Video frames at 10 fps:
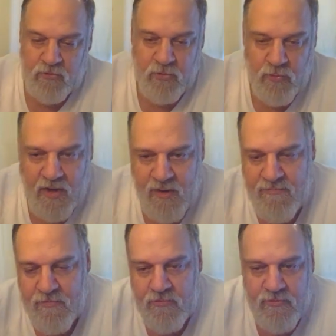2
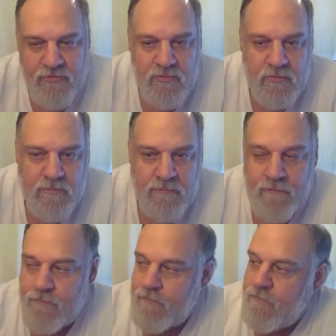hyphens.
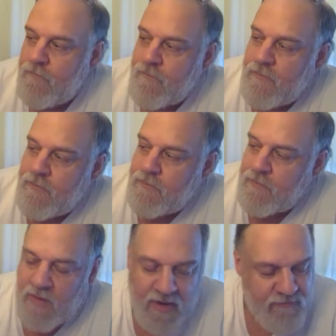
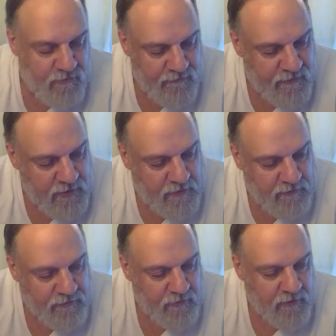Hyphen
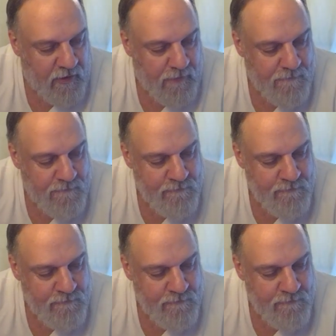vents, okay?